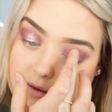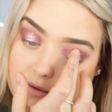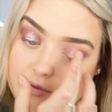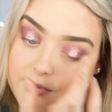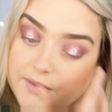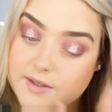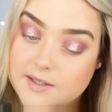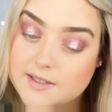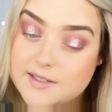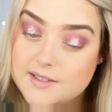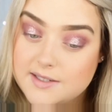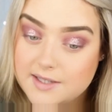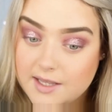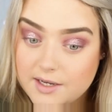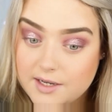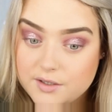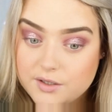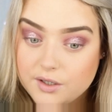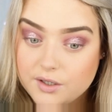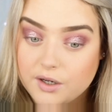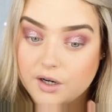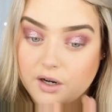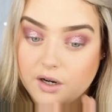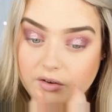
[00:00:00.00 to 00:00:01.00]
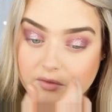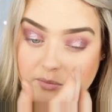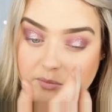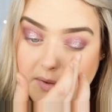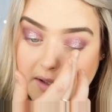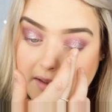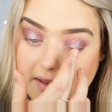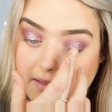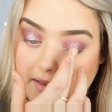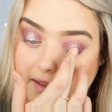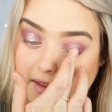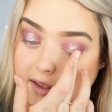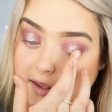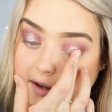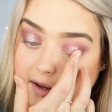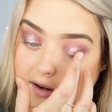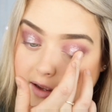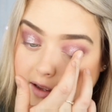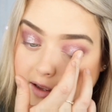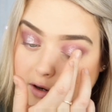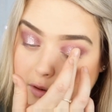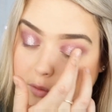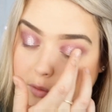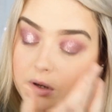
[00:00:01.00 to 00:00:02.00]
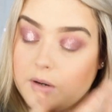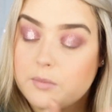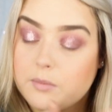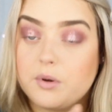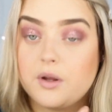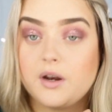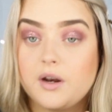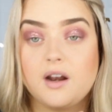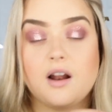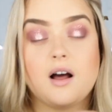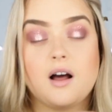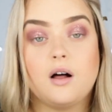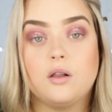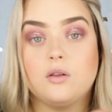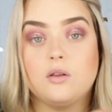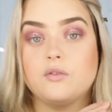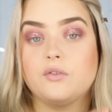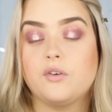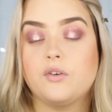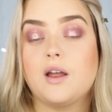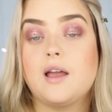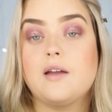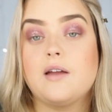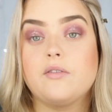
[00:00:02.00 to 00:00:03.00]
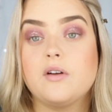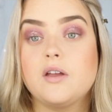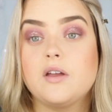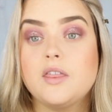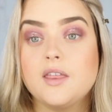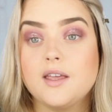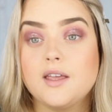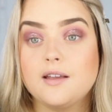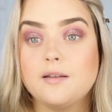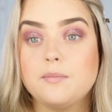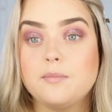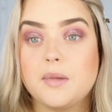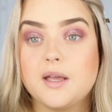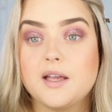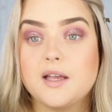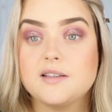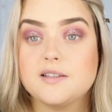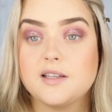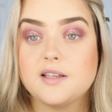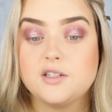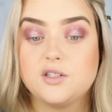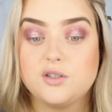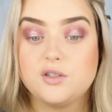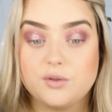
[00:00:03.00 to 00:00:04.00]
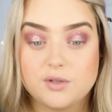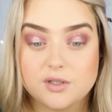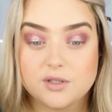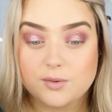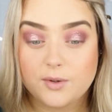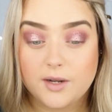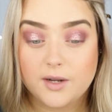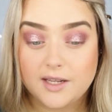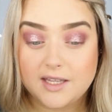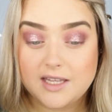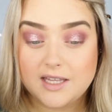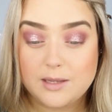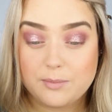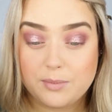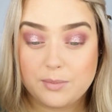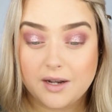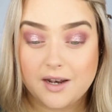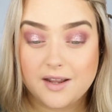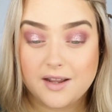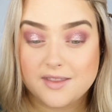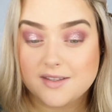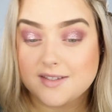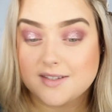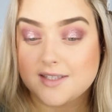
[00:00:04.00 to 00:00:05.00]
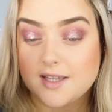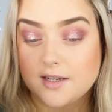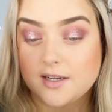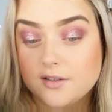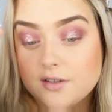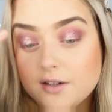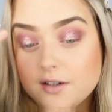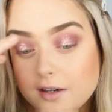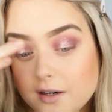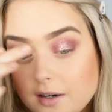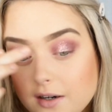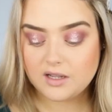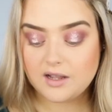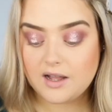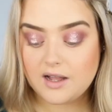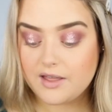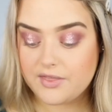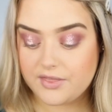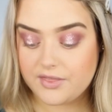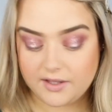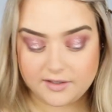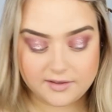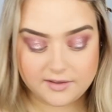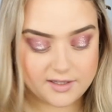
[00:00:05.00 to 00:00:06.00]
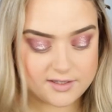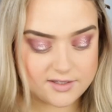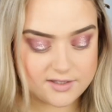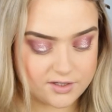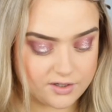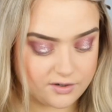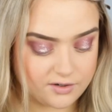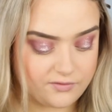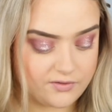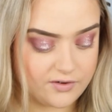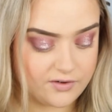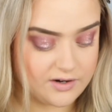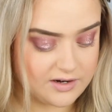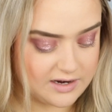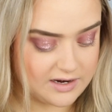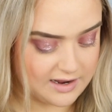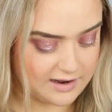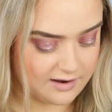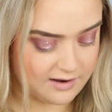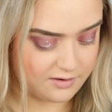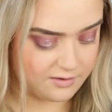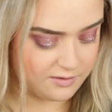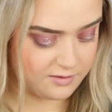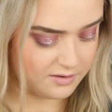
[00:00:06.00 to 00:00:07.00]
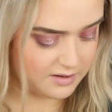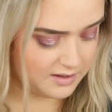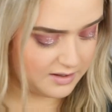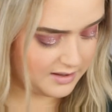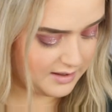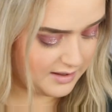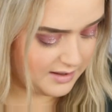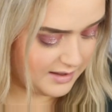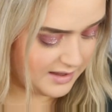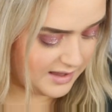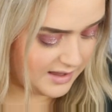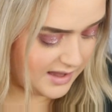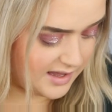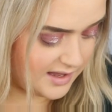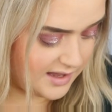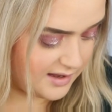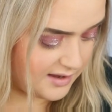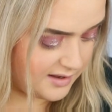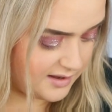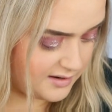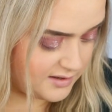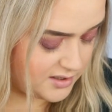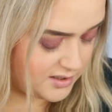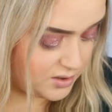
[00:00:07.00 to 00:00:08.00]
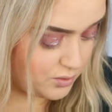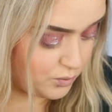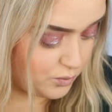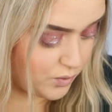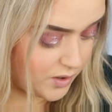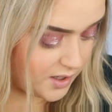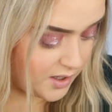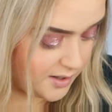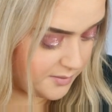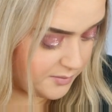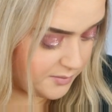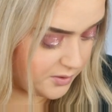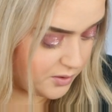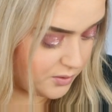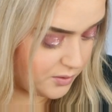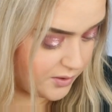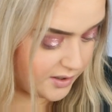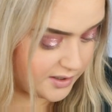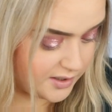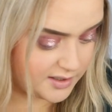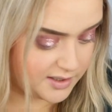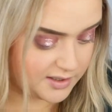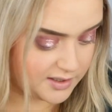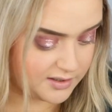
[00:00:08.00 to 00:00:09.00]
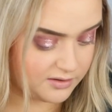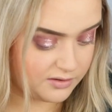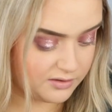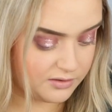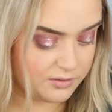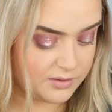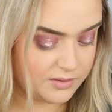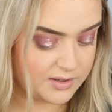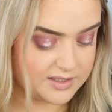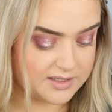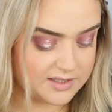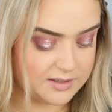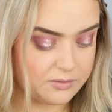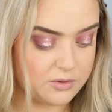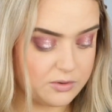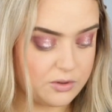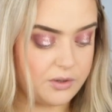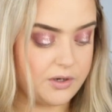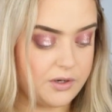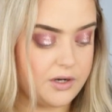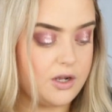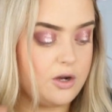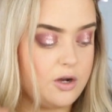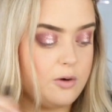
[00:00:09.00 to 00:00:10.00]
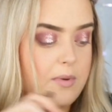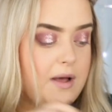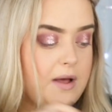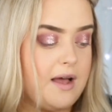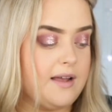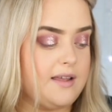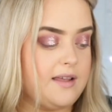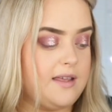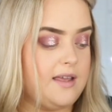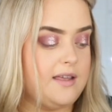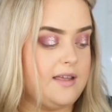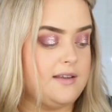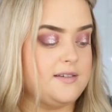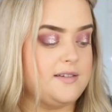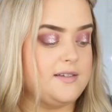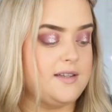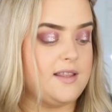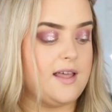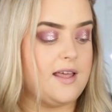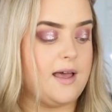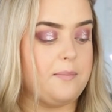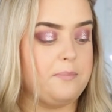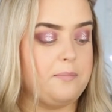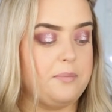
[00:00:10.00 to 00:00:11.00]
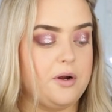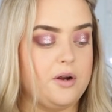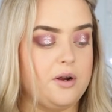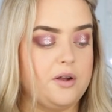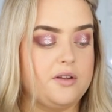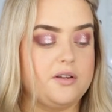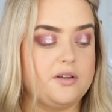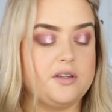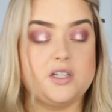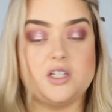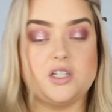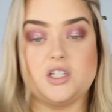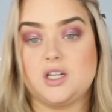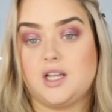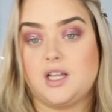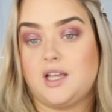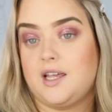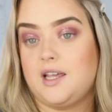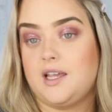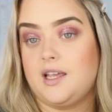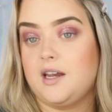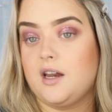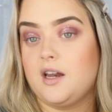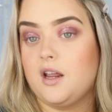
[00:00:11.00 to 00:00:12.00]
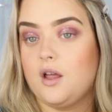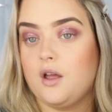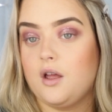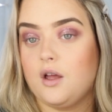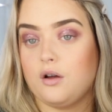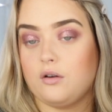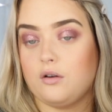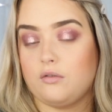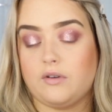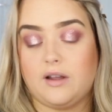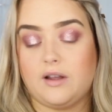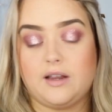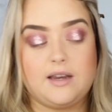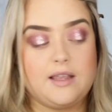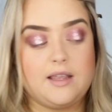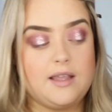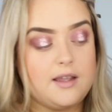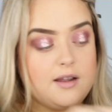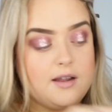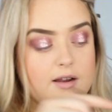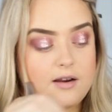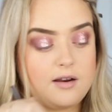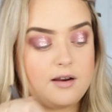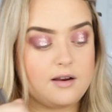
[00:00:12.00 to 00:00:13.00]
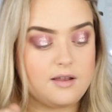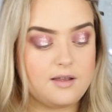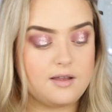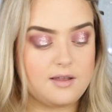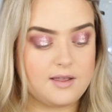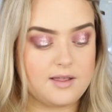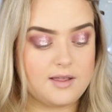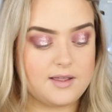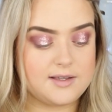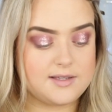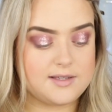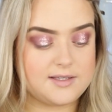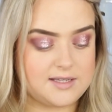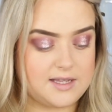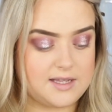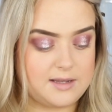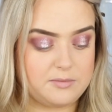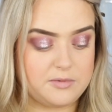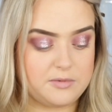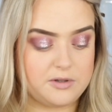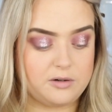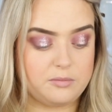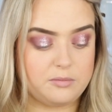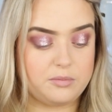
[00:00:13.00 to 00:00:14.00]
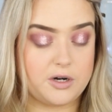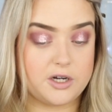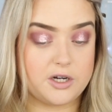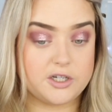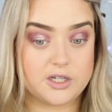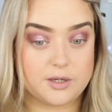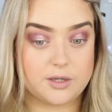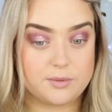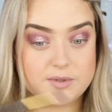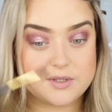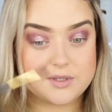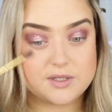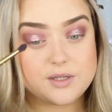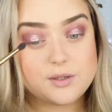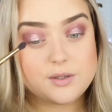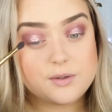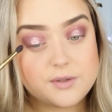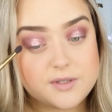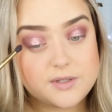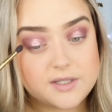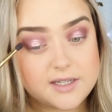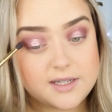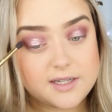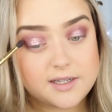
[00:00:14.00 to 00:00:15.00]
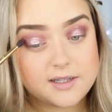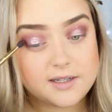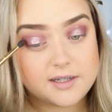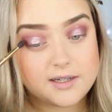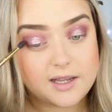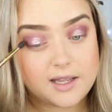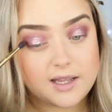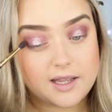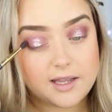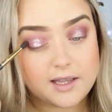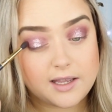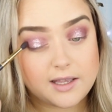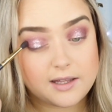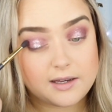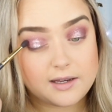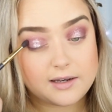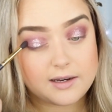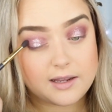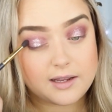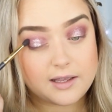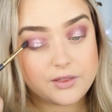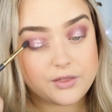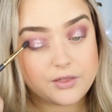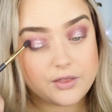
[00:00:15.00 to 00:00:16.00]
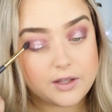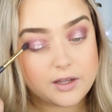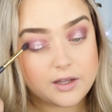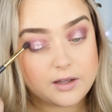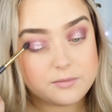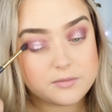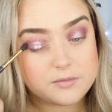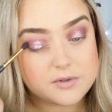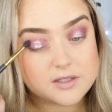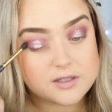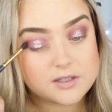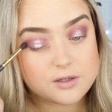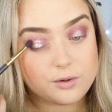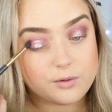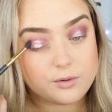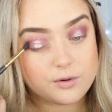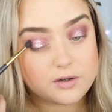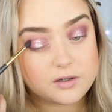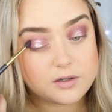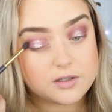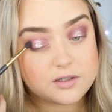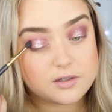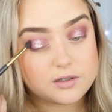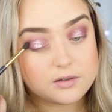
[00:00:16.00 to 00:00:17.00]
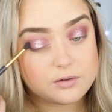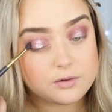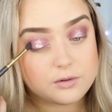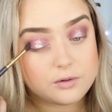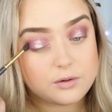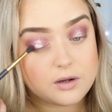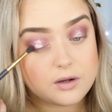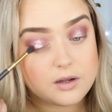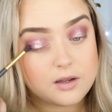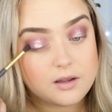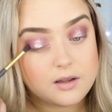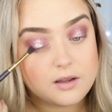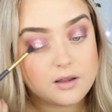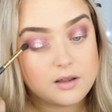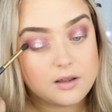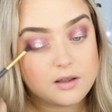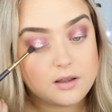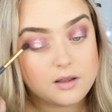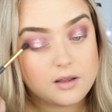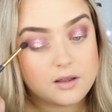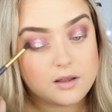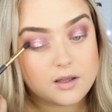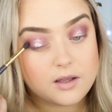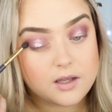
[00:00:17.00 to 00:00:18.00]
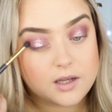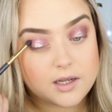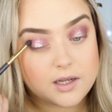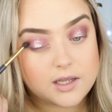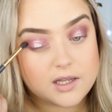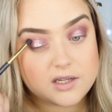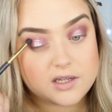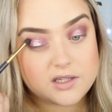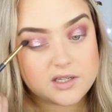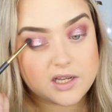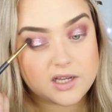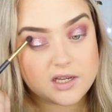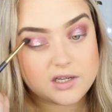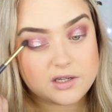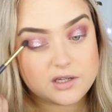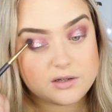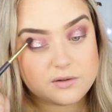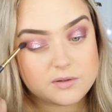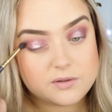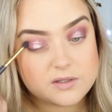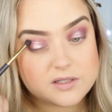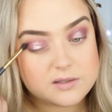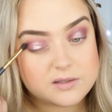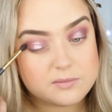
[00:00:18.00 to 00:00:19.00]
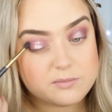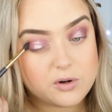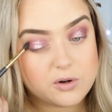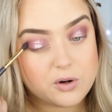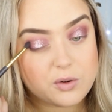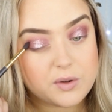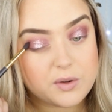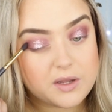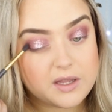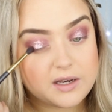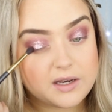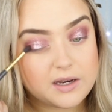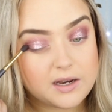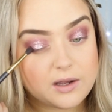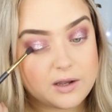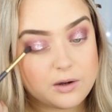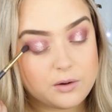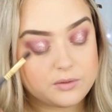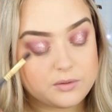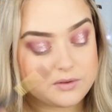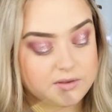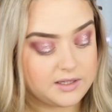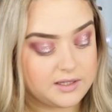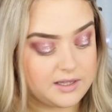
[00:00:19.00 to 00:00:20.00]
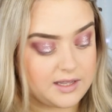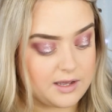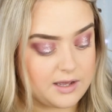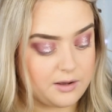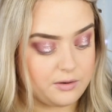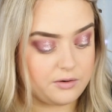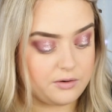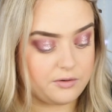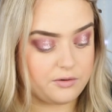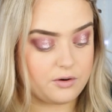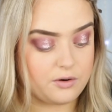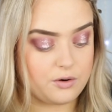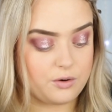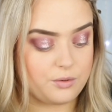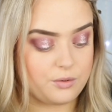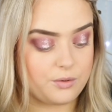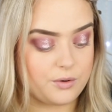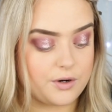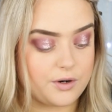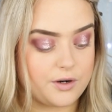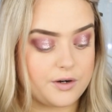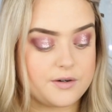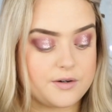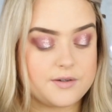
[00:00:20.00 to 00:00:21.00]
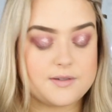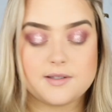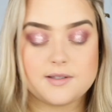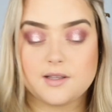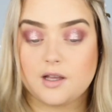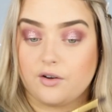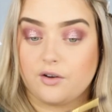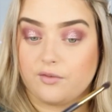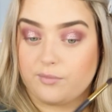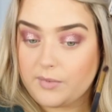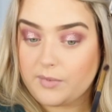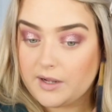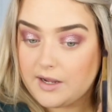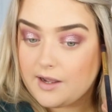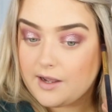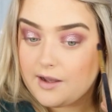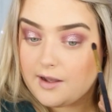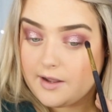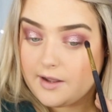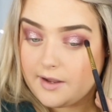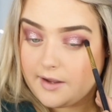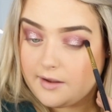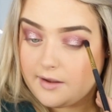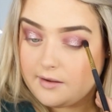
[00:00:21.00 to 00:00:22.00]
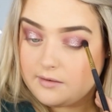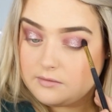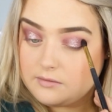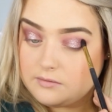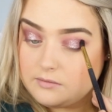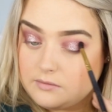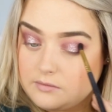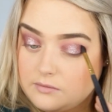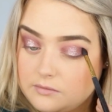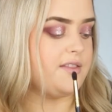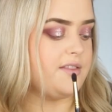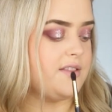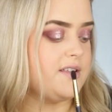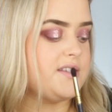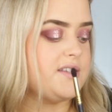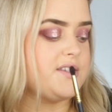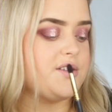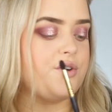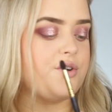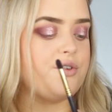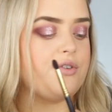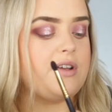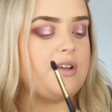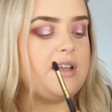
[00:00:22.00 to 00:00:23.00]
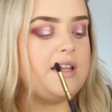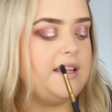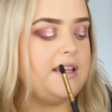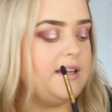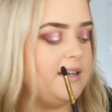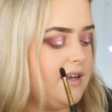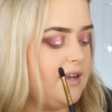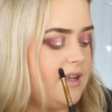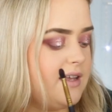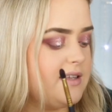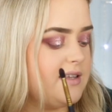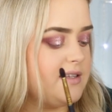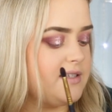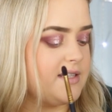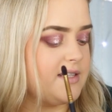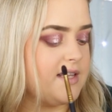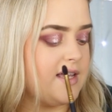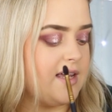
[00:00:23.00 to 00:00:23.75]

the center of my lid. I don't want to put it all over everything because I do just want to keep it in the center. I think that's good for now. And what I'm going to do is I'm going to go back into that burgundy shade right here, same little brush I was using, and I think I'm just going to continue smoking out the outer corners of my eye. This green is